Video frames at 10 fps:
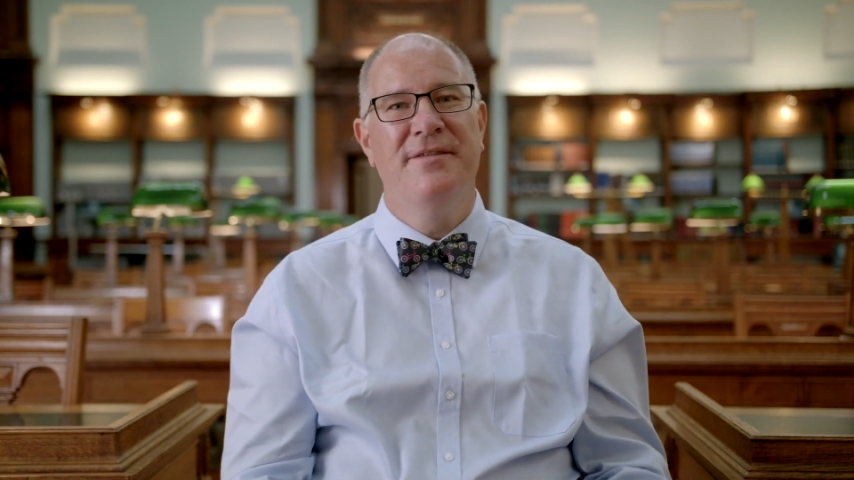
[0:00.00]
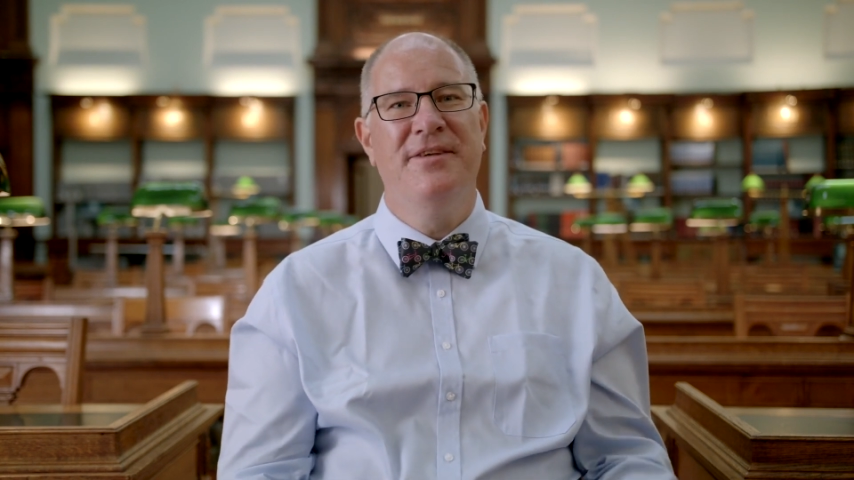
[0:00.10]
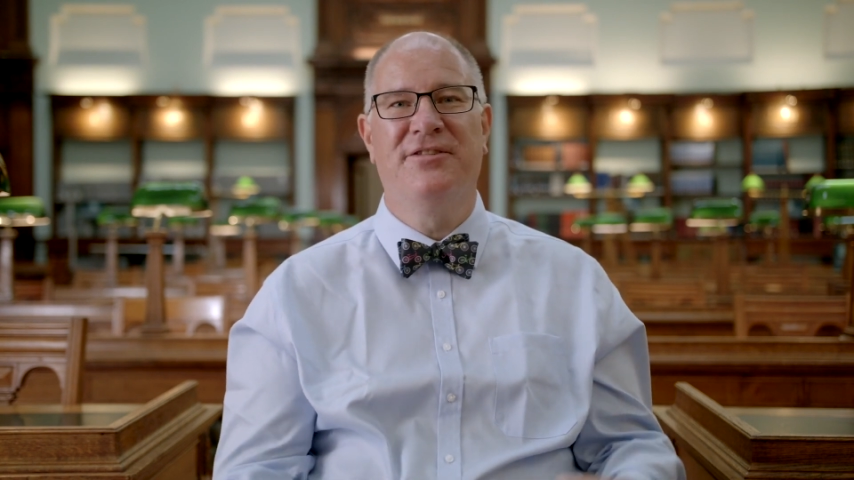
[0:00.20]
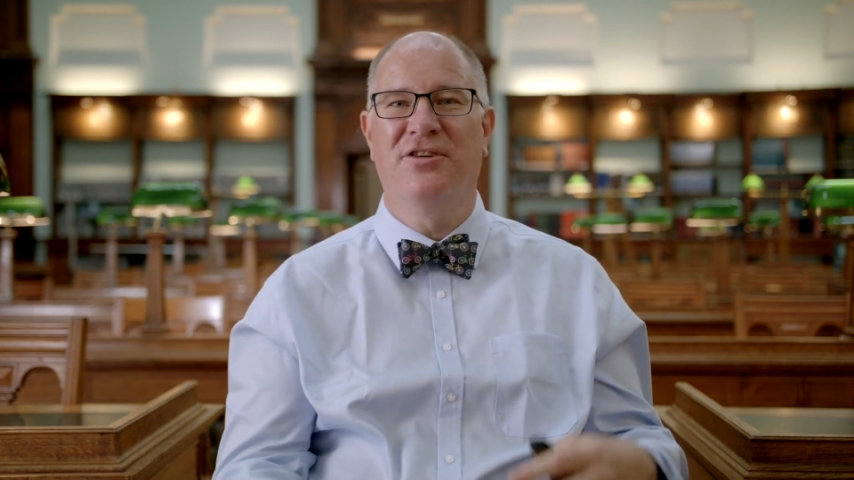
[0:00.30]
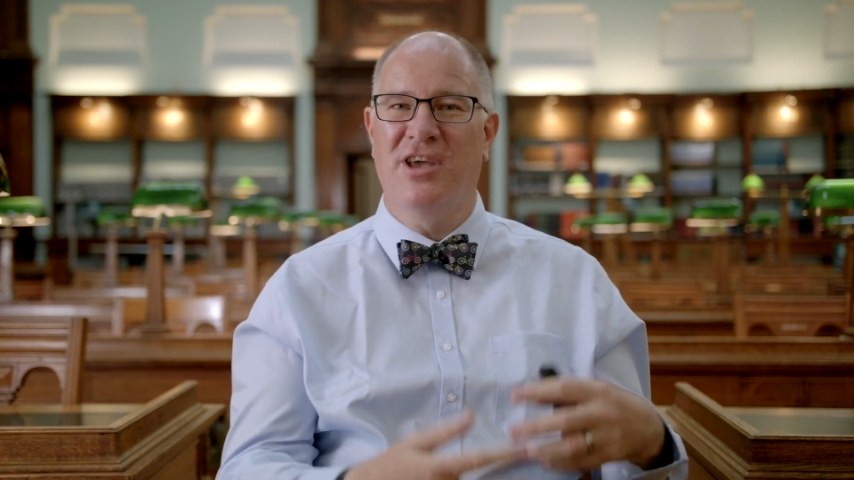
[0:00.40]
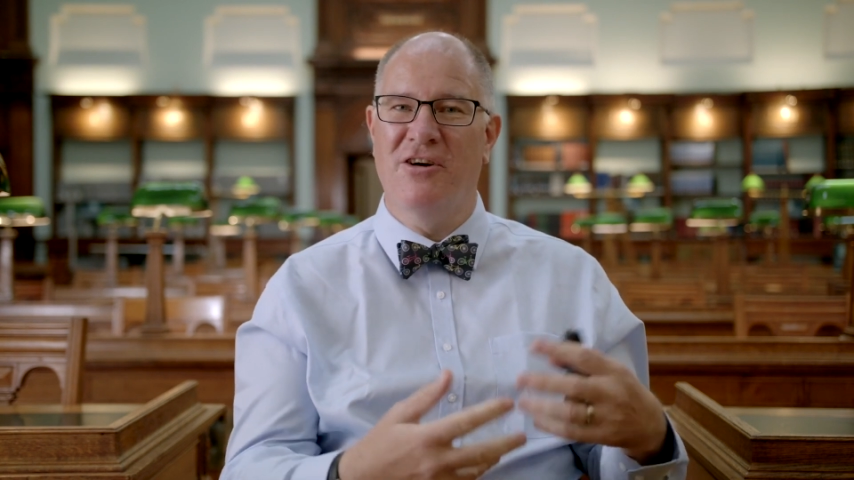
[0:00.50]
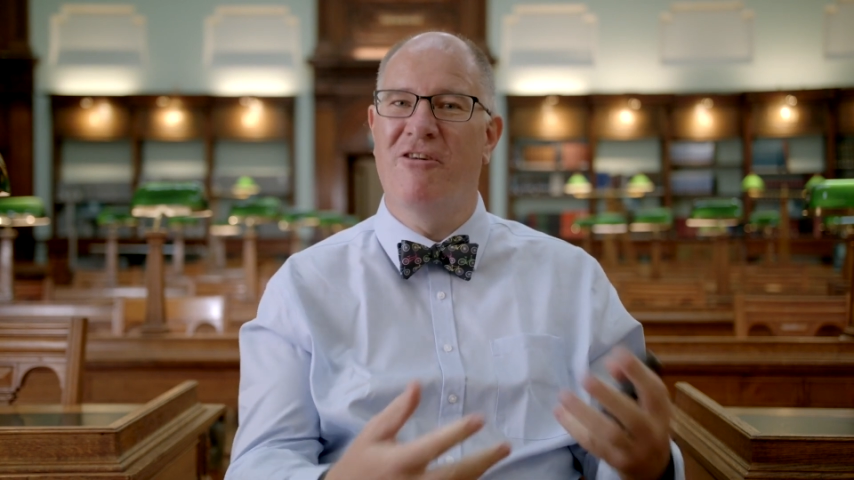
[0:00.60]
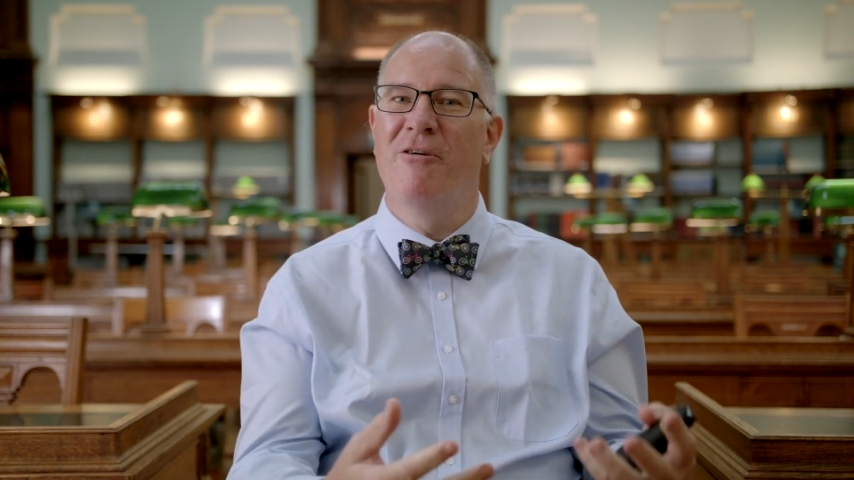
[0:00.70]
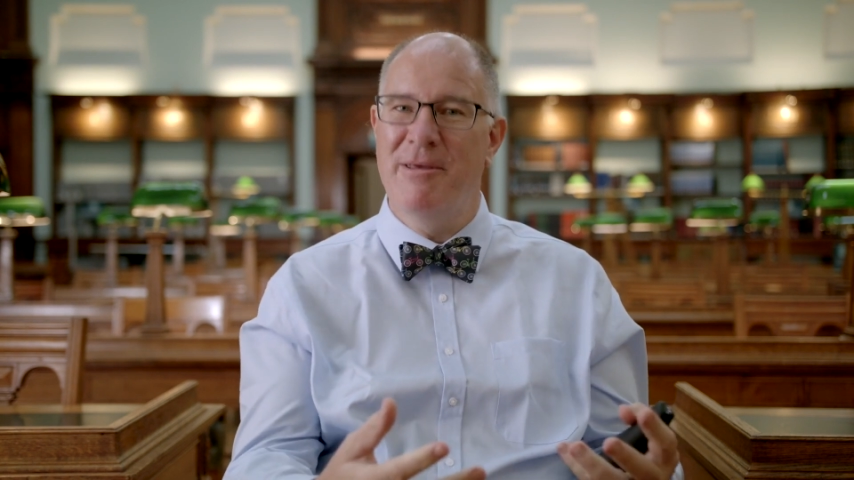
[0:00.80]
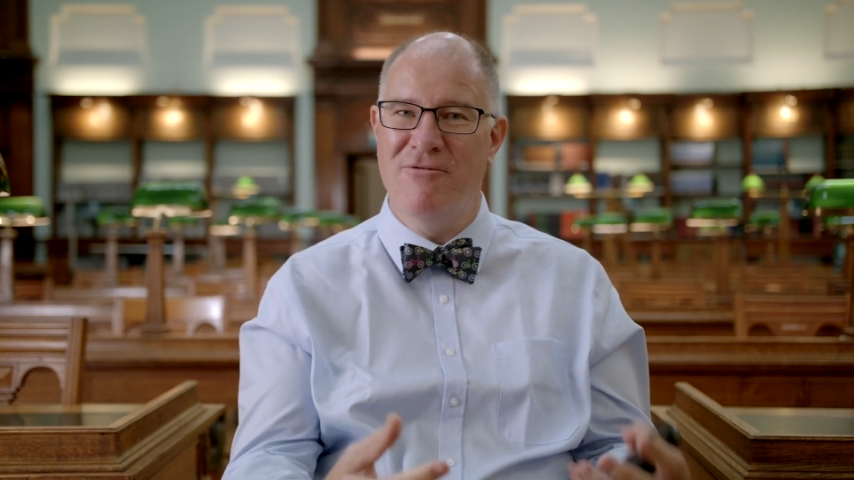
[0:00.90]
this could go
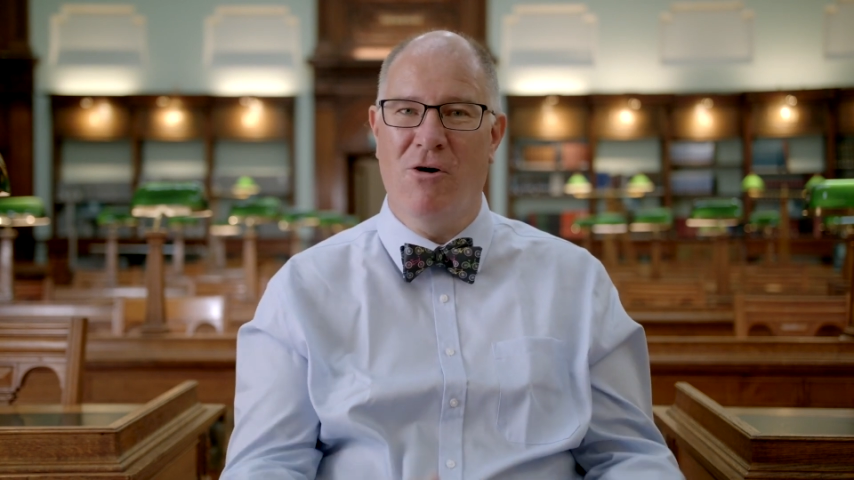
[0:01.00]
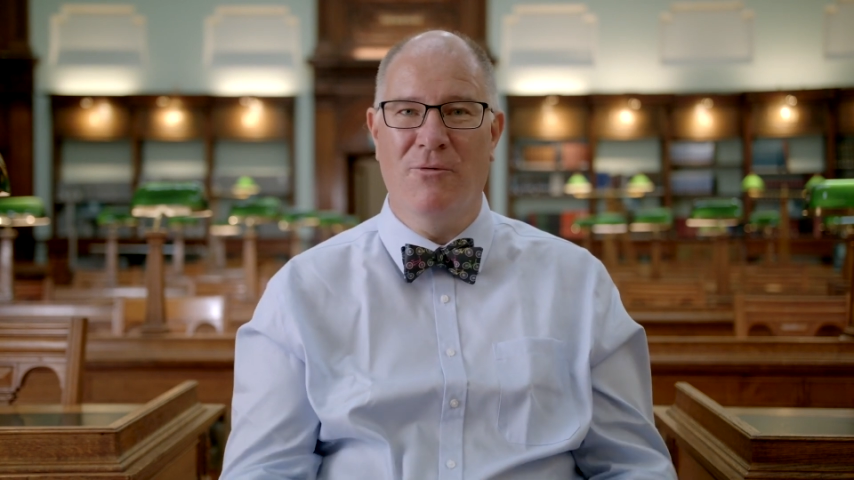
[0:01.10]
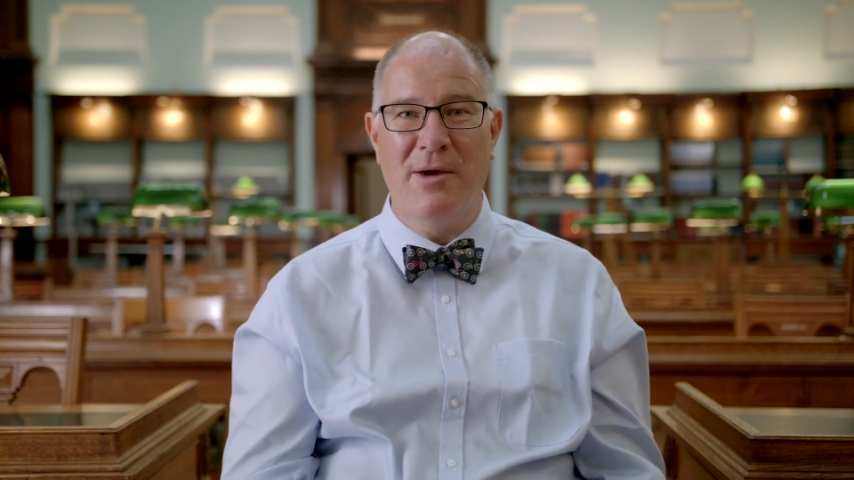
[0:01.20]
horribly wrong.